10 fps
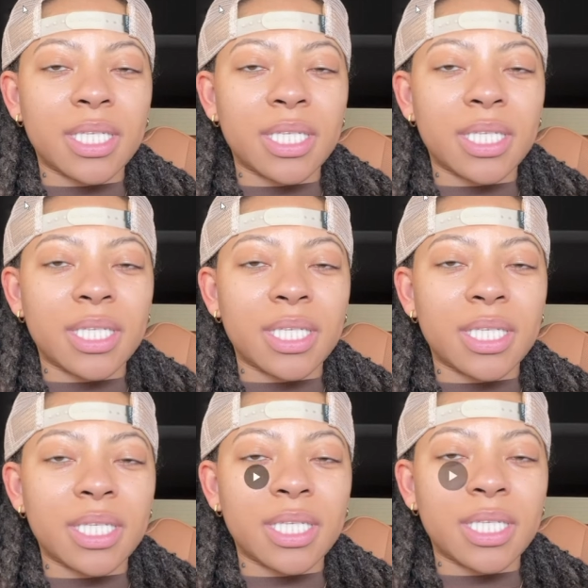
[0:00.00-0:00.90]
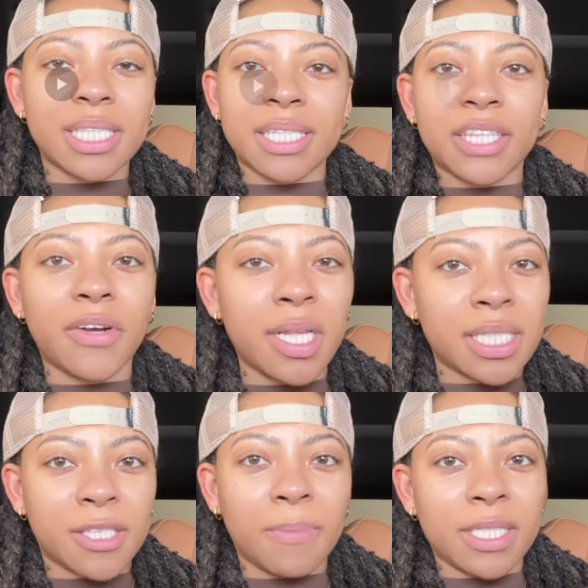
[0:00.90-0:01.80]
crazy. Sit there and listen
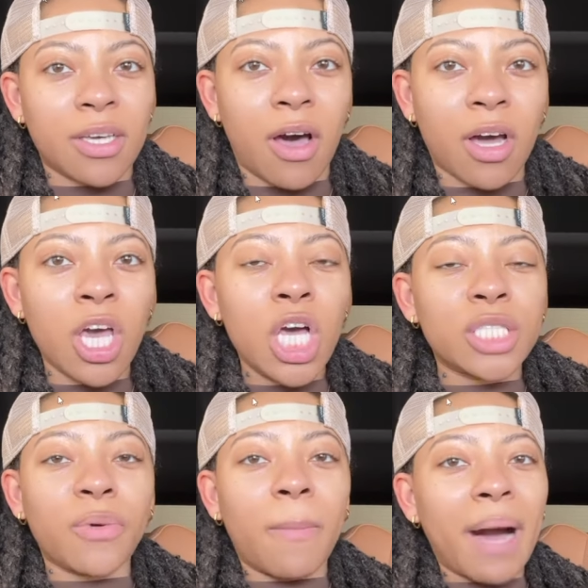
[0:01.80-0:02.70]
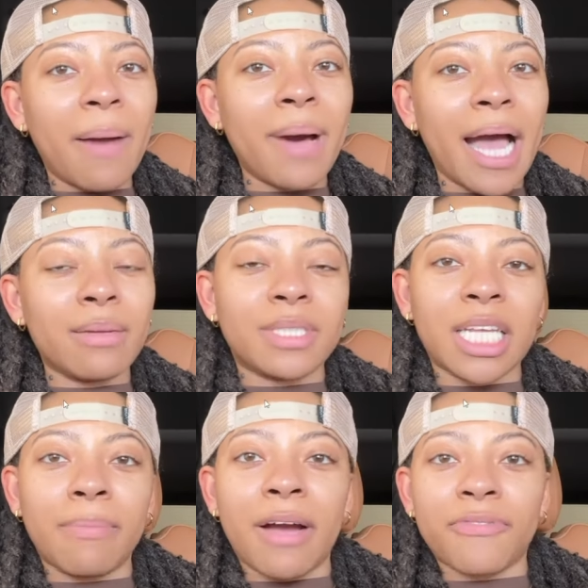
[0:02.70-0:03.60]
to me talk. So in my mind, I'm
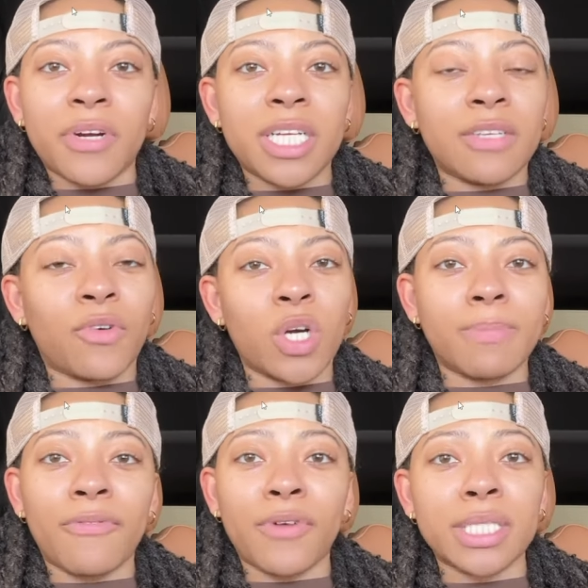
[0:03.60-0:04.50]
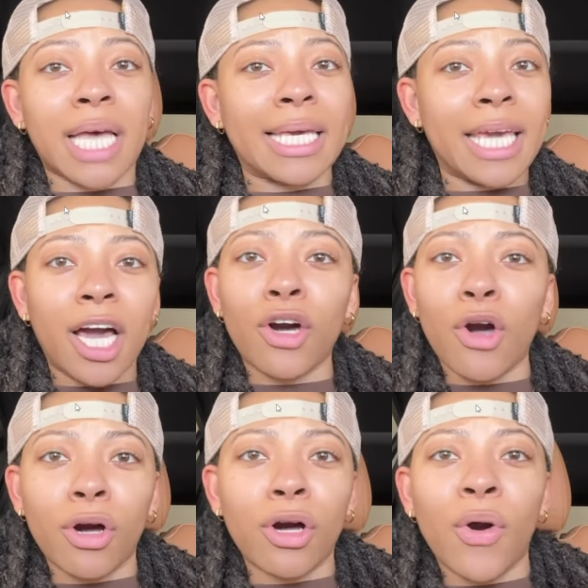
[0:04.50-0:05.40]
telling my friends, and of course my friends like, yeah, go,
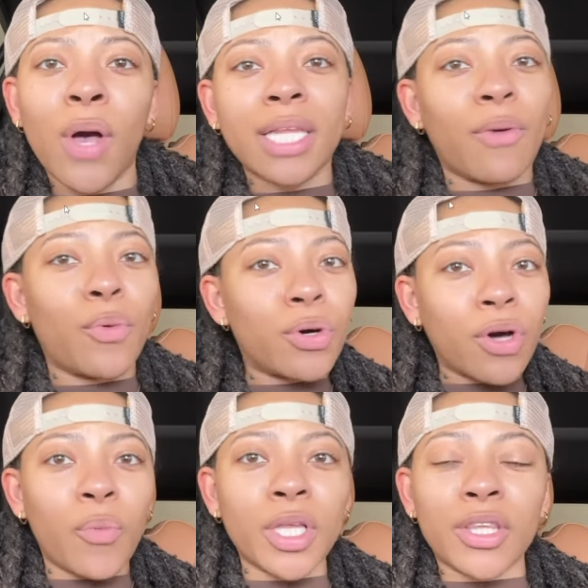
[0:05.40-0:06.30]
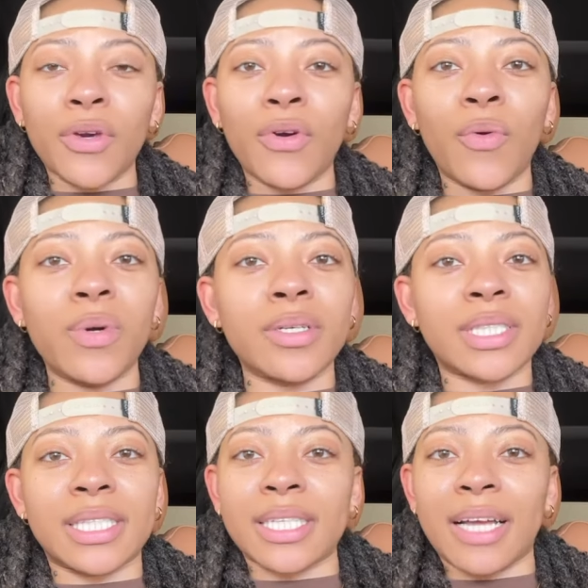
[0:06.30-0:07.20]
go, go. Like, we'll go with you. We'll
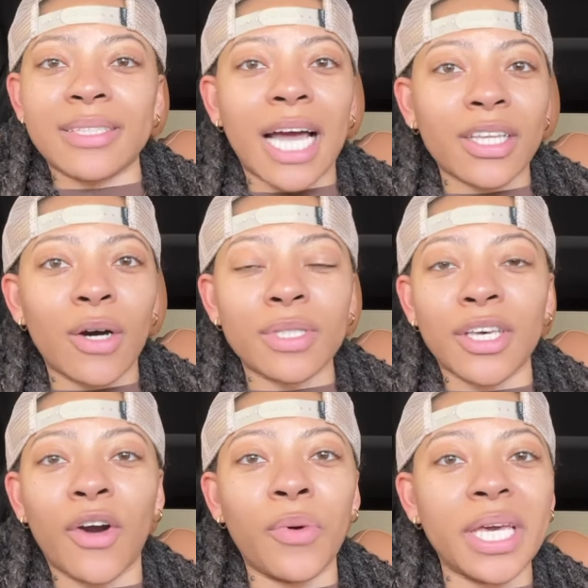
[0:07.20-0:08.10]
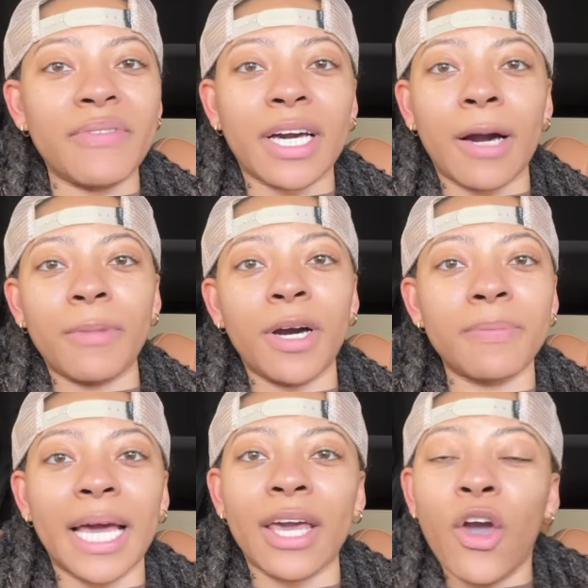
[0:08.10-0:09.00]
sit outside the hotel. We'll even come up.
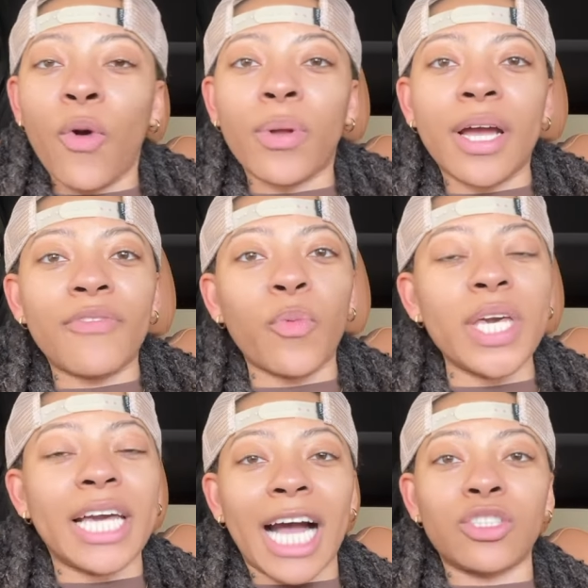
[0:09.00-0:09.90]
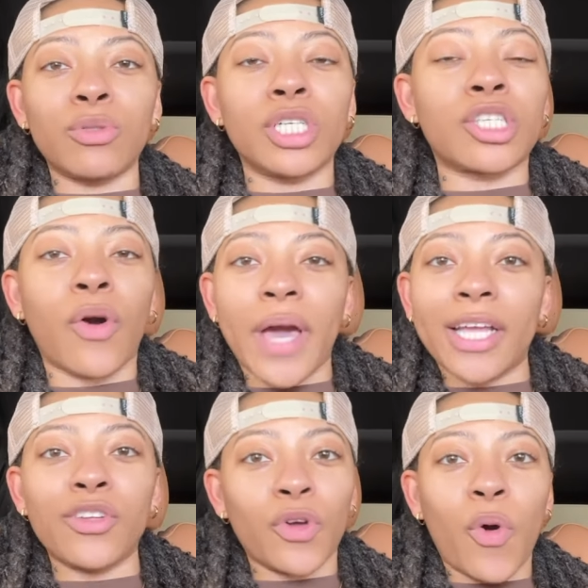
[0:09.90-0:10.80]
Like, whatever, we got you. Just go ahead
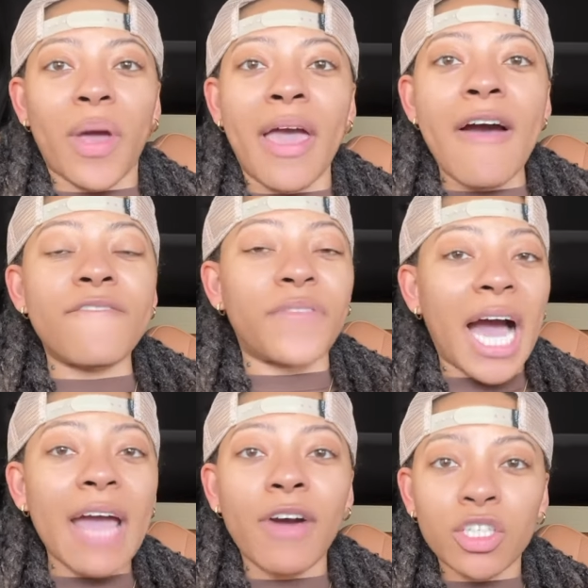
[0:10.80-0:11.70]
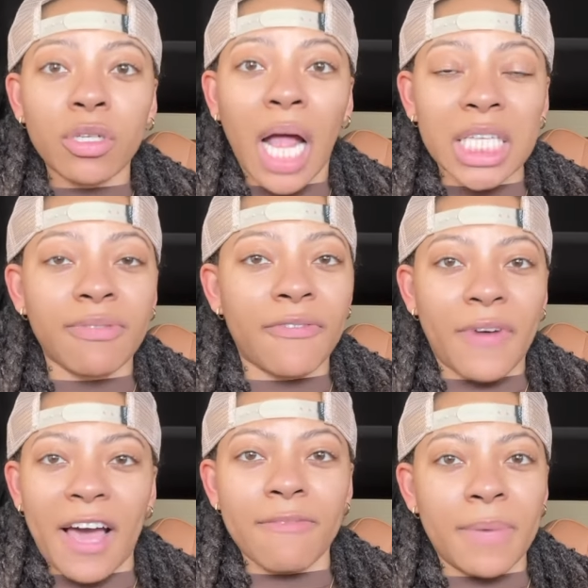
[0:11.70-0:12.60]
and do it. $500 for
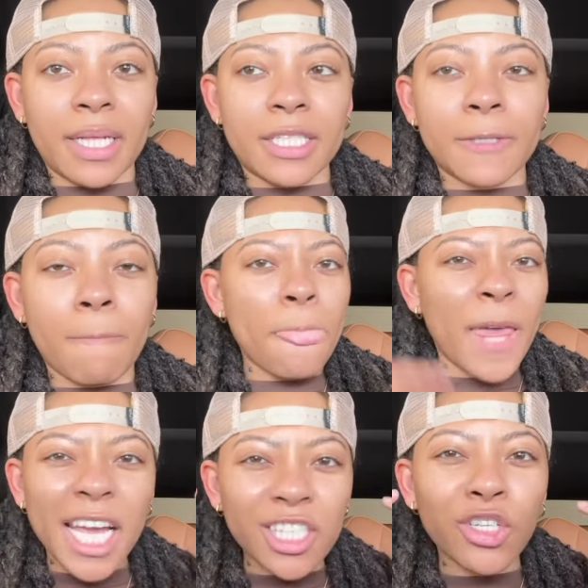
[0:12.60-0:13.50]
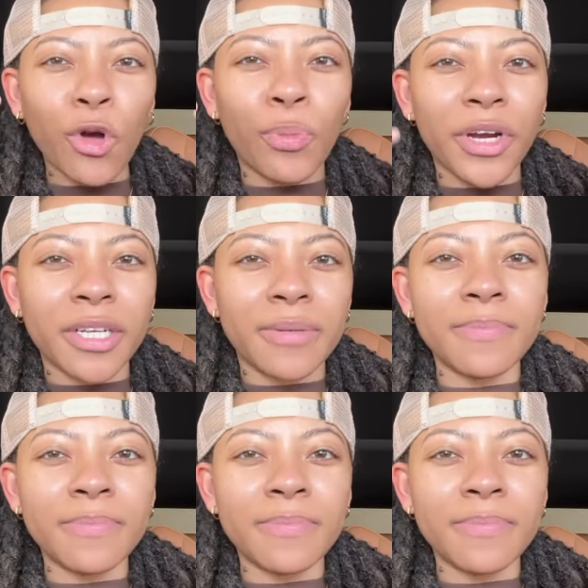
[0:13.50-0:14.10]
5 minutes. It's a no-brainer.